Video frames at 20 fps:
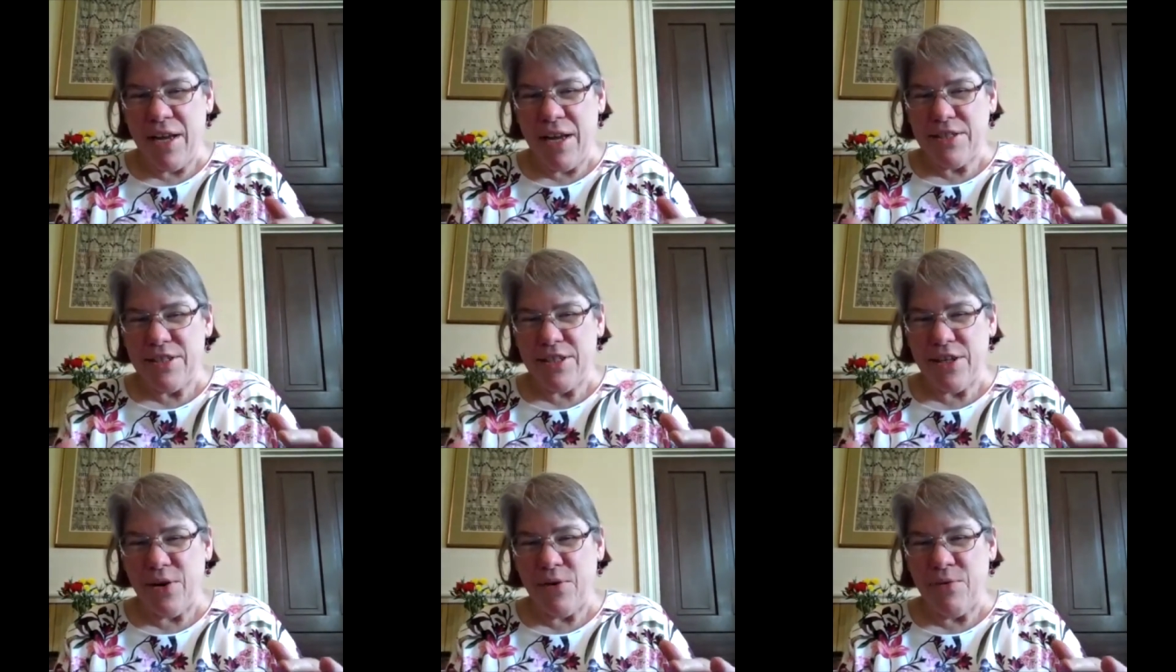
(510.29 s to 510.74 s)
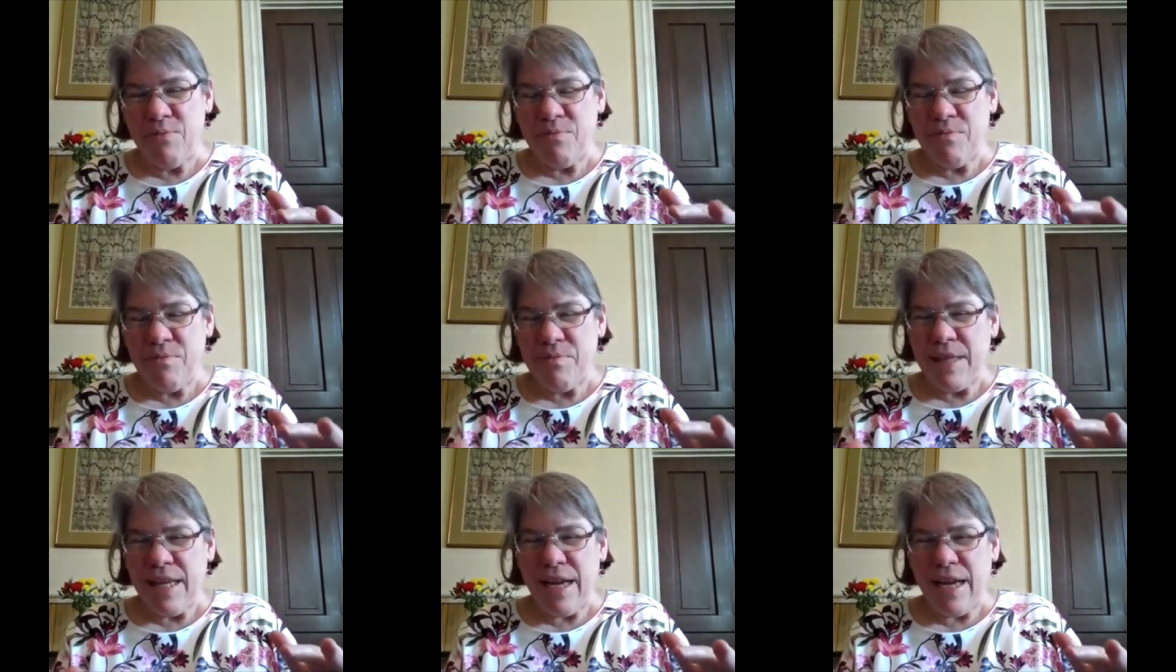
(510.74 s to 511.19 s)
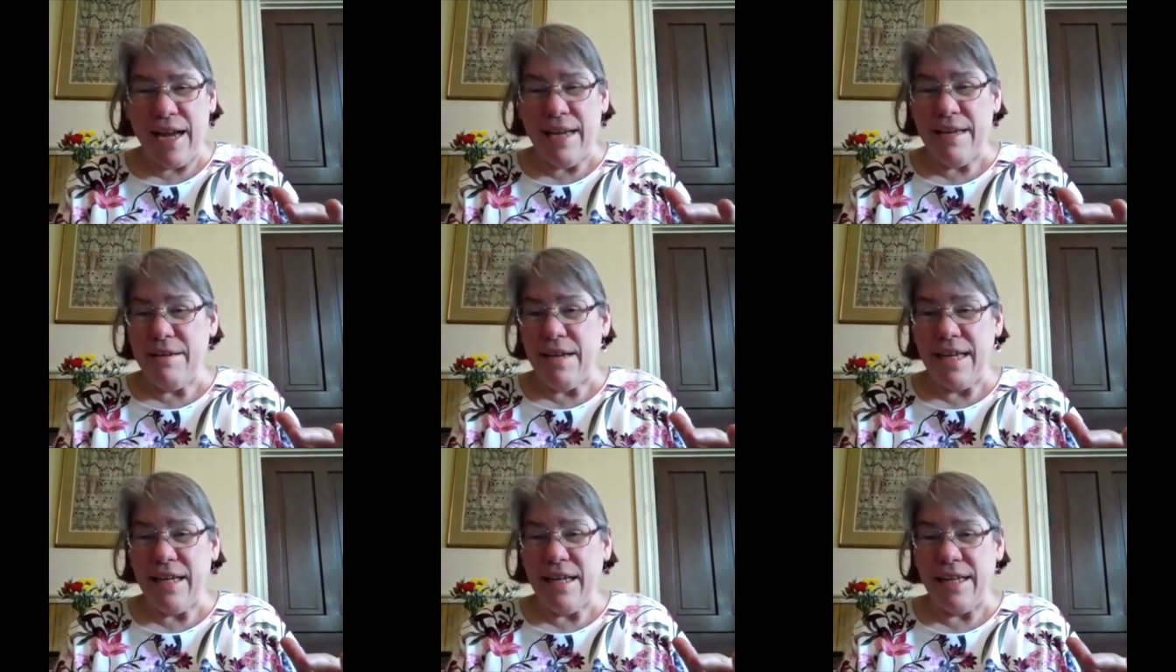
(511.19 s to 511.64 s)
So
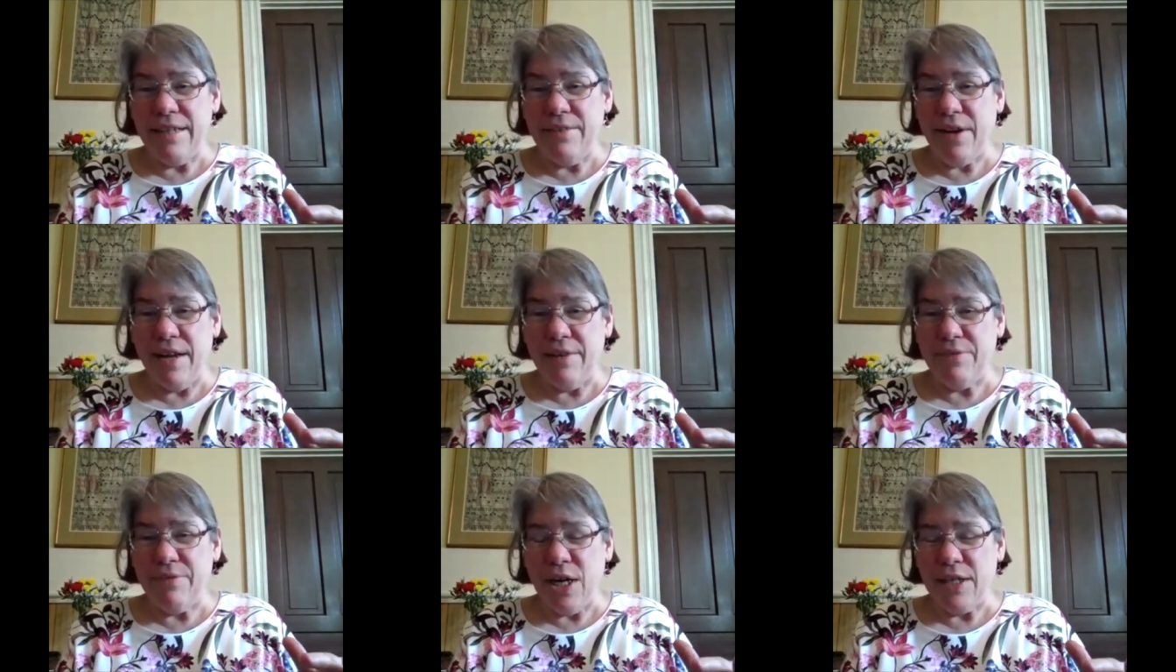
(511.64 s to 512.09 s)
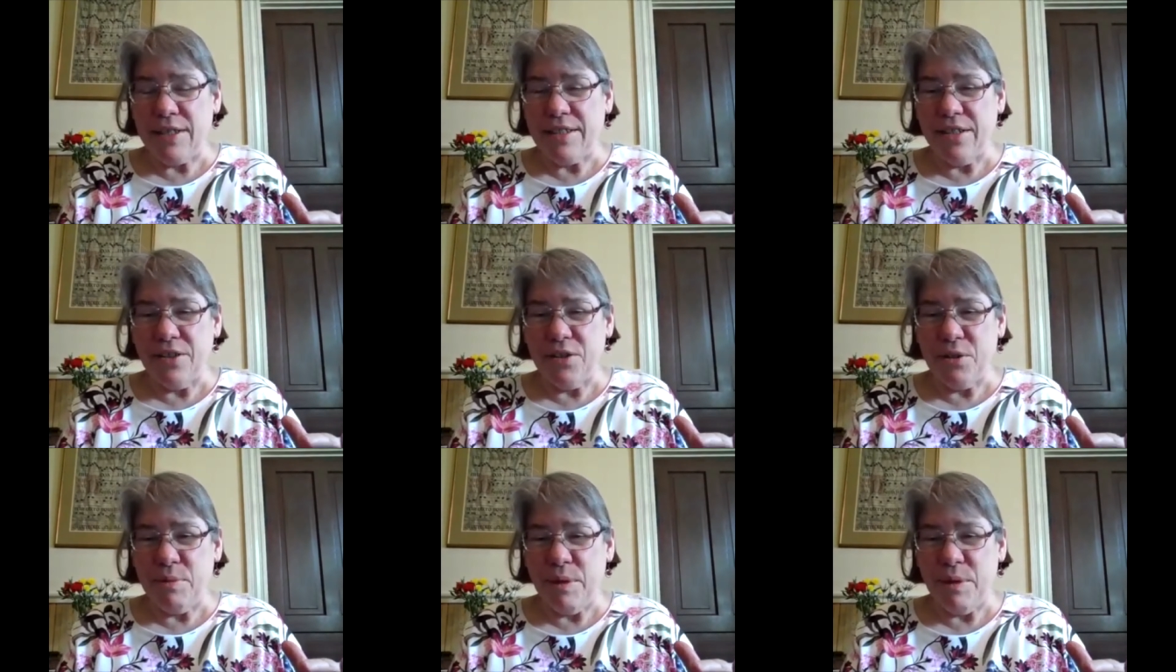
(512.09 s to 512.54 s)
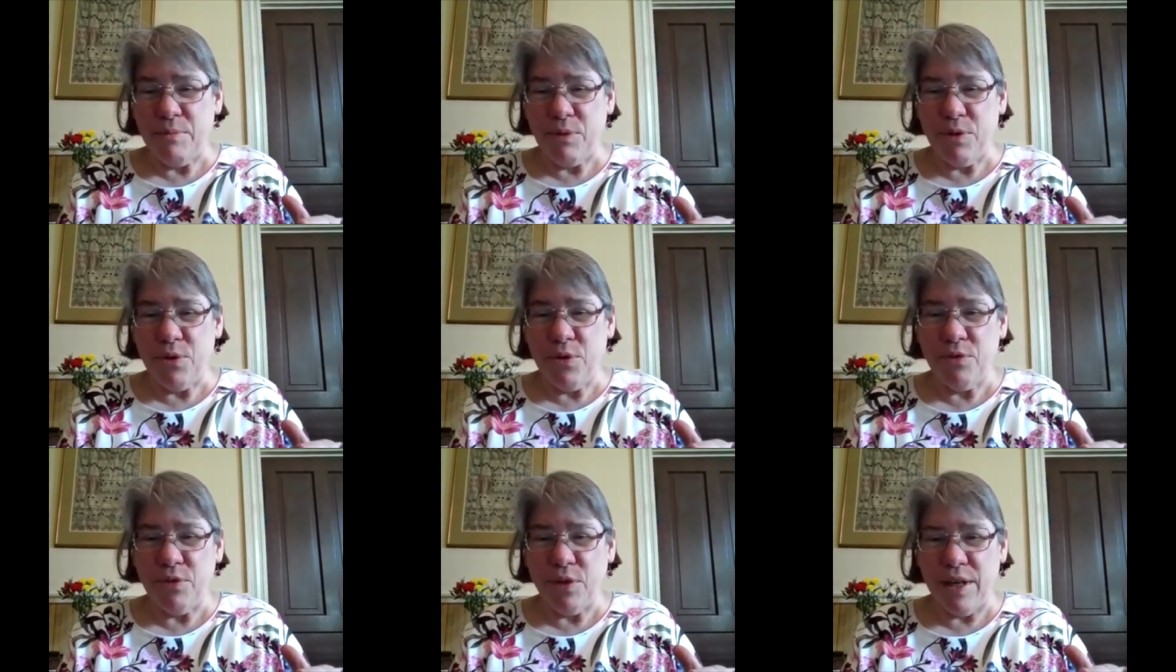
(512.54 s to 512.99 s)
I've talked to other
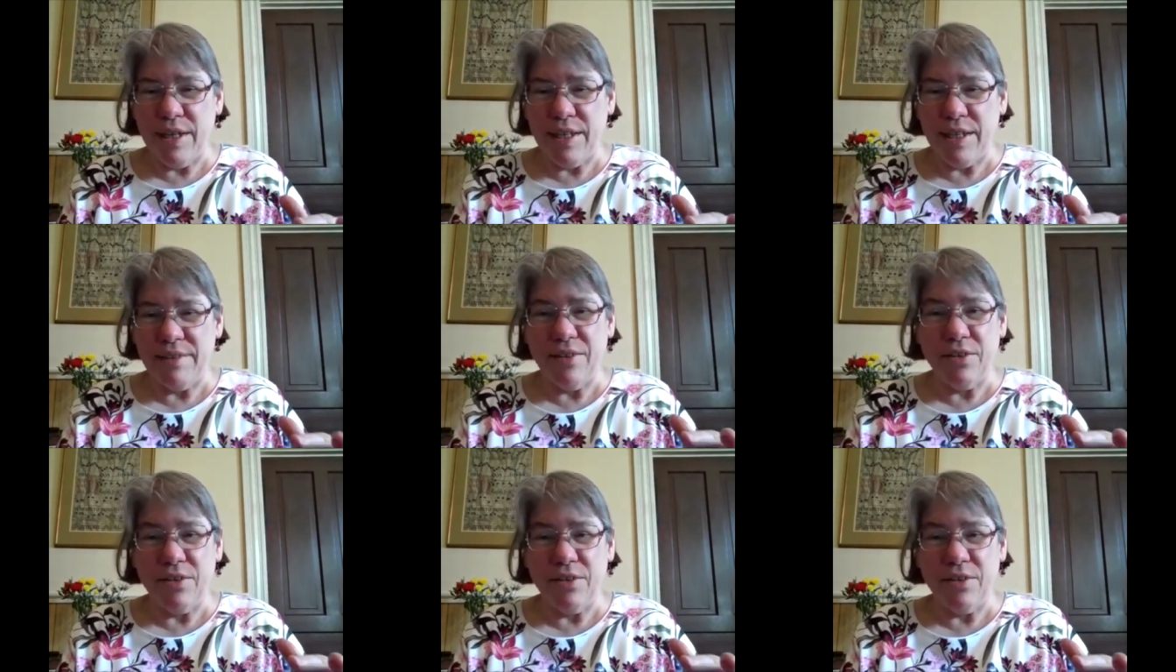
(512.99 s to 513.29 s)
people who've read it,